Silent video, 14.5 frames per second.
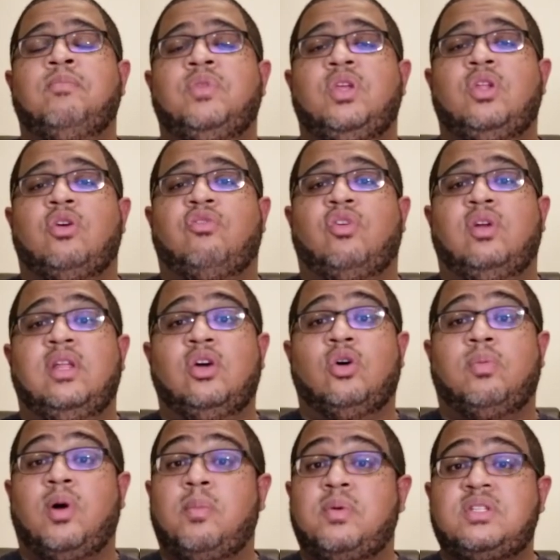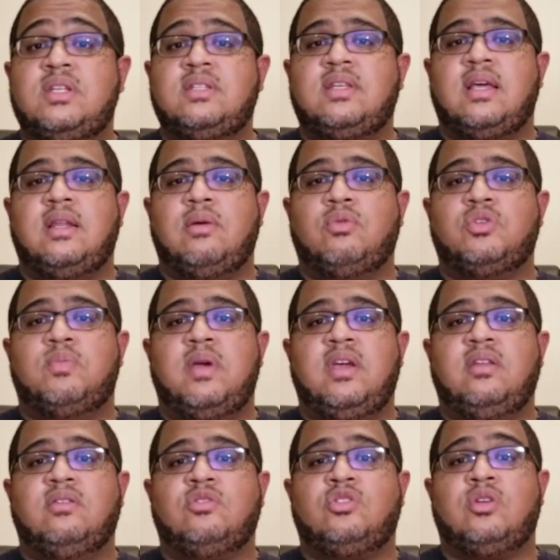you know, for legal purposes, and it was made
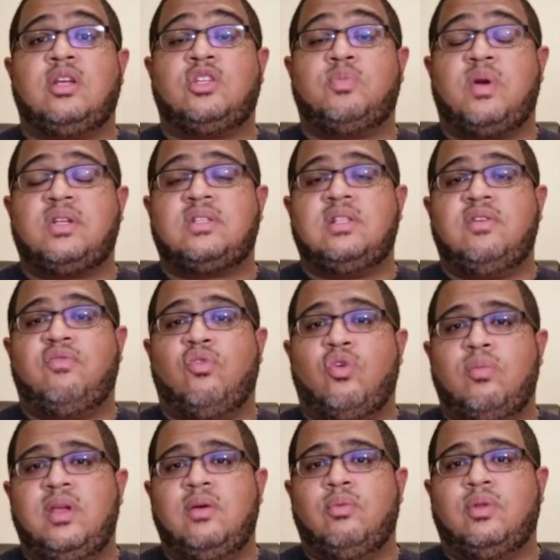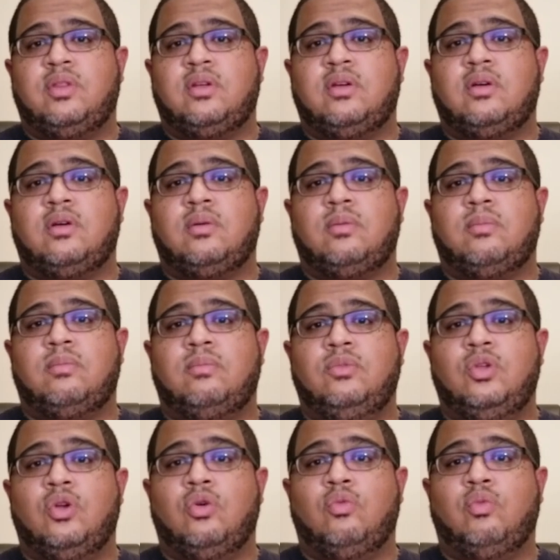expressly for me with a,
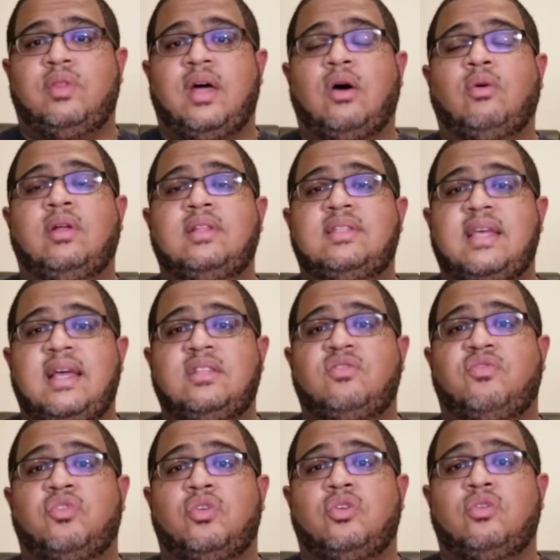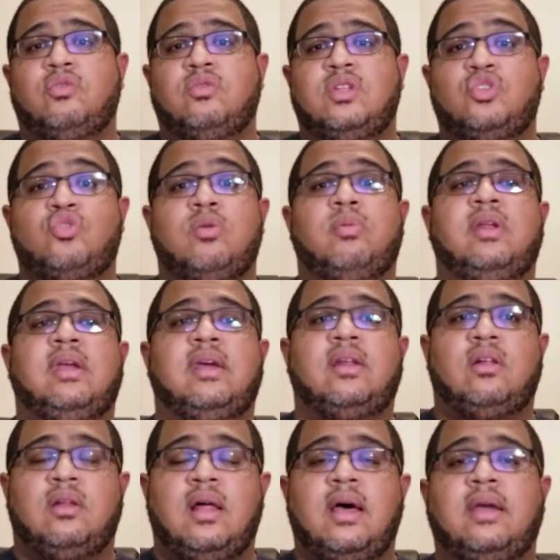you know, without intent for distributing it
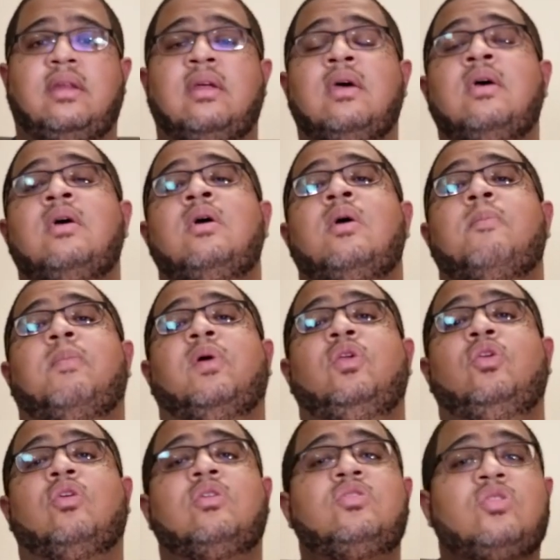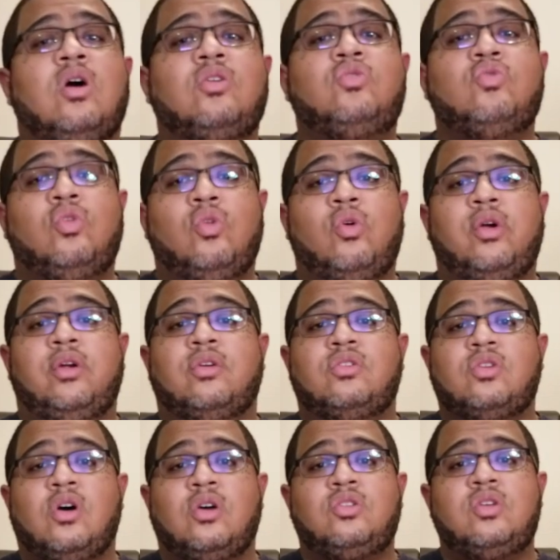online. But you can talk to a lawyer,
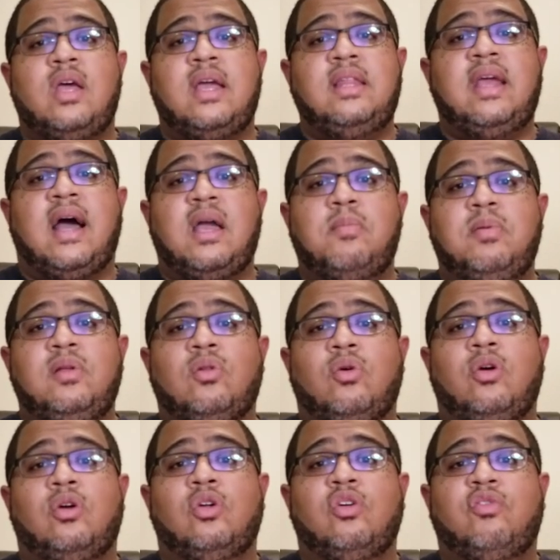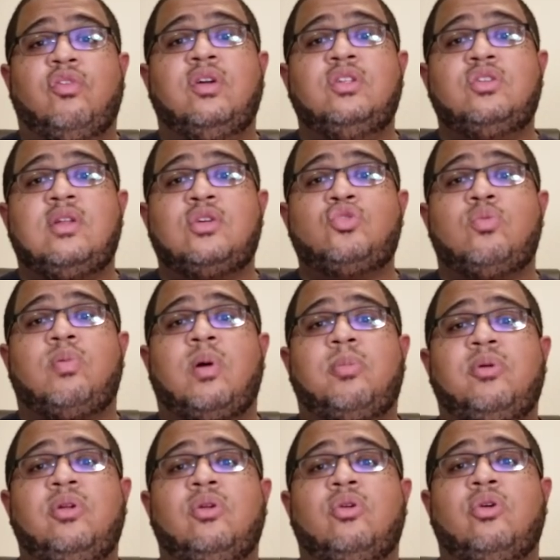talk to any IP lawyer, look for an intellectual
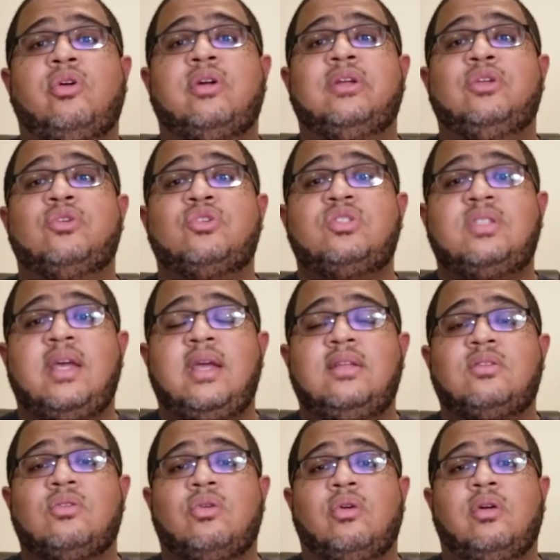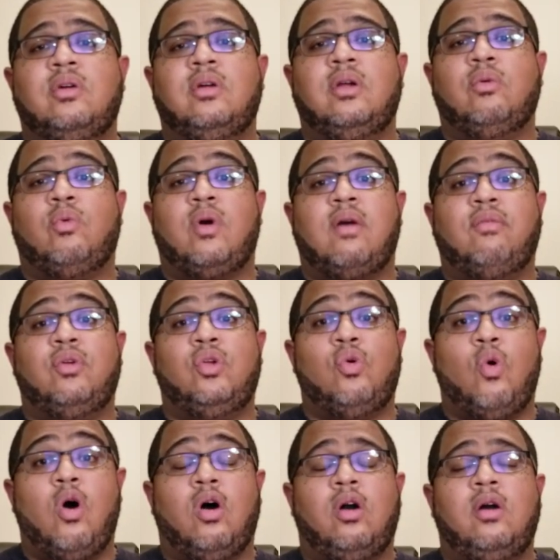property lawyer in your state or wherever
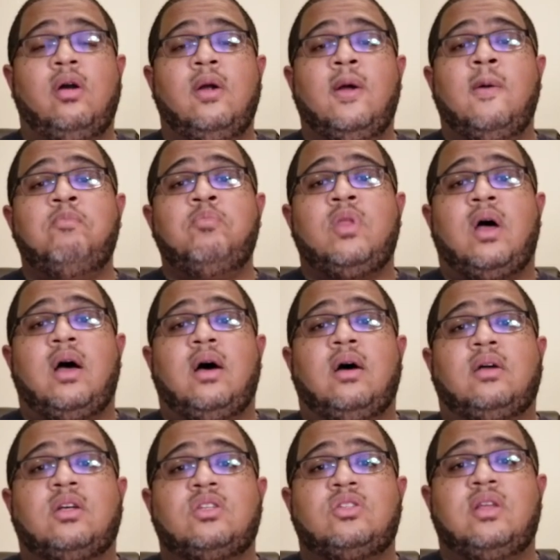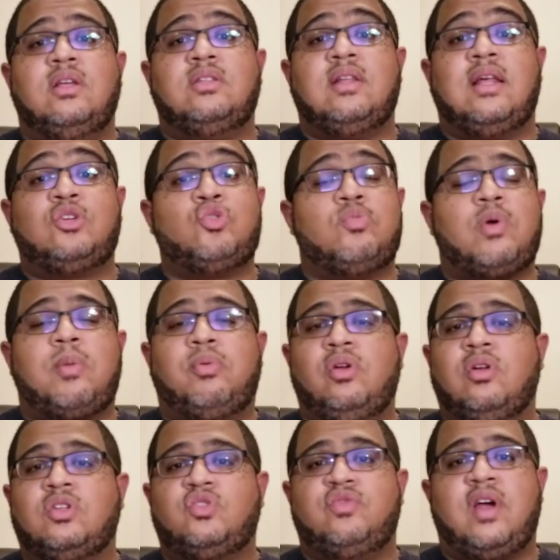you are. Because intellectual property
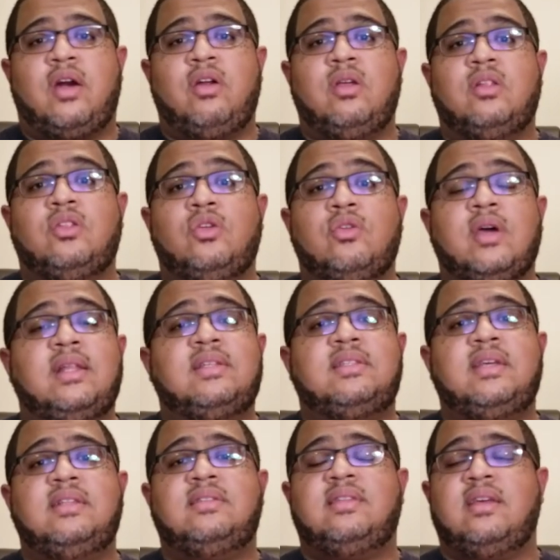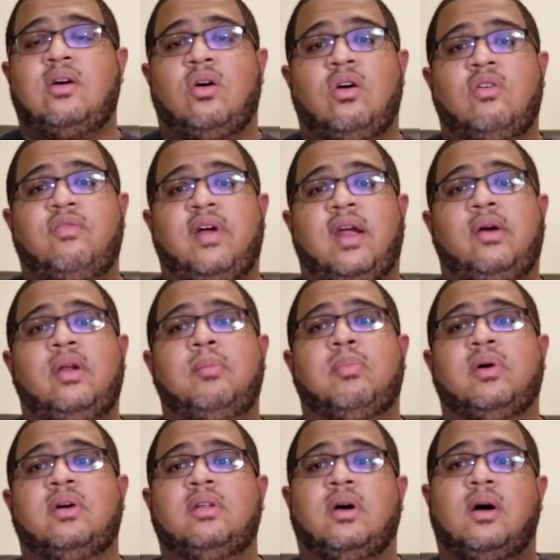laws vary. In the United States, they all vary,
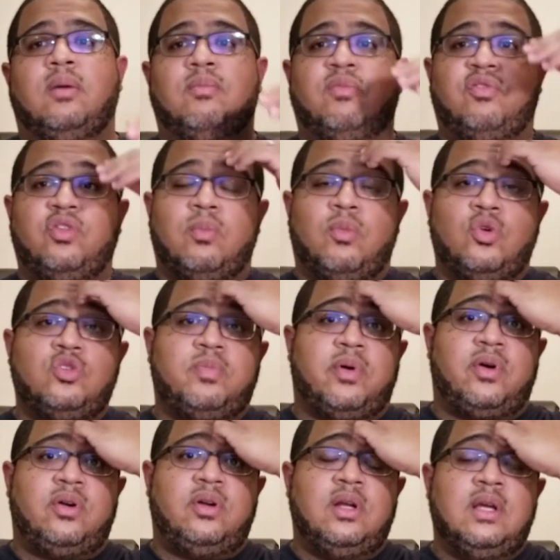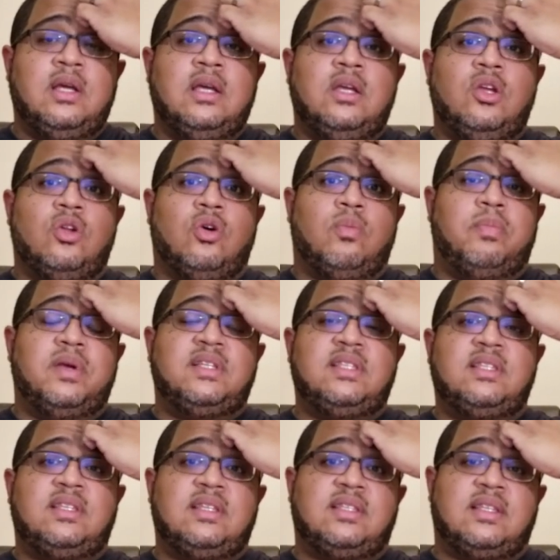but for the most part, you know,
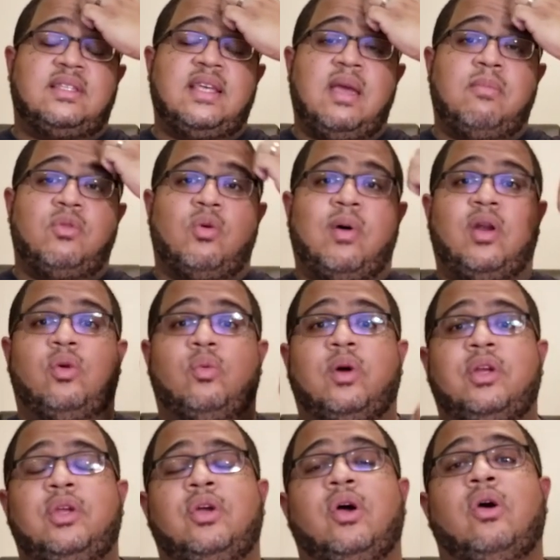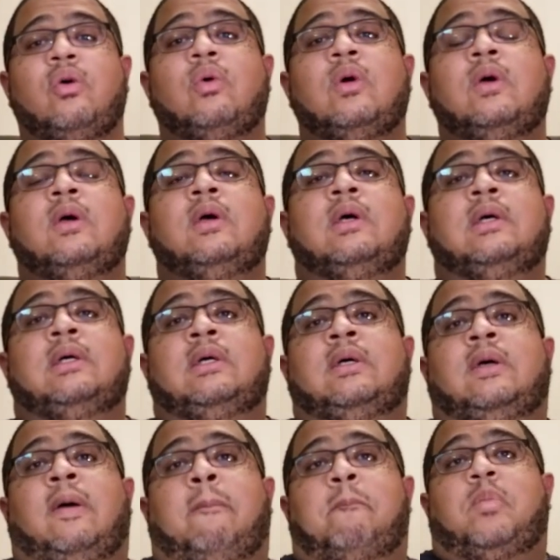business is the same no matter where you go.
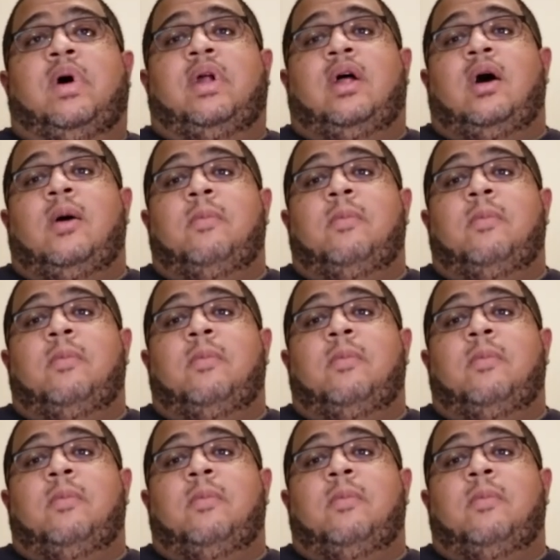But